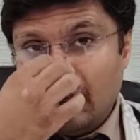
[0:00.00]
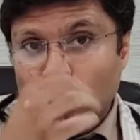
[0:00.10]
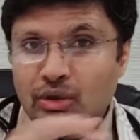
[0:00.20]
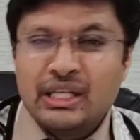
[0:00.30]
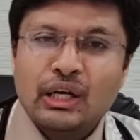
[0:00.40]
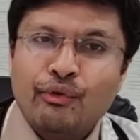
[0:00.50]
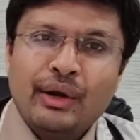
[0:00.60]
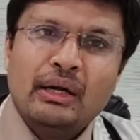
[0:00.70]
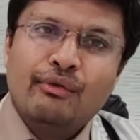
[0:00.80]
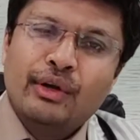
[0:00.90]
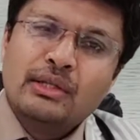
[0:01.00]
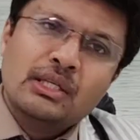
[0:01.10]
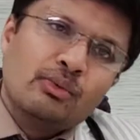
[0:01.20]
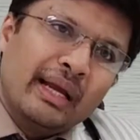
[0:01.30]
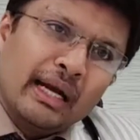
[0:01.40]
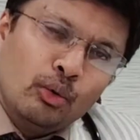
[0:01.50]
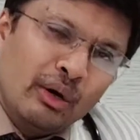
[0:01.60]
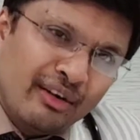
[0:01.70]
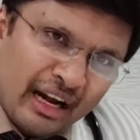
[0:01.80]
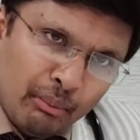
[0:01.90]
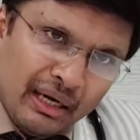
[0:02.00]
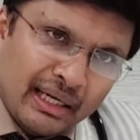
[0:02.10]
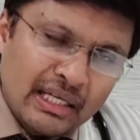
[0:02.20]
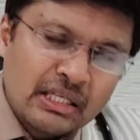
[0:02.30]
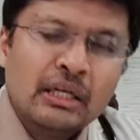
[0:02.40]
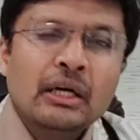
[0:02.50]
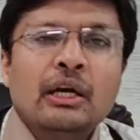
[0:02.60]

no significant differences, we can do a treadmill test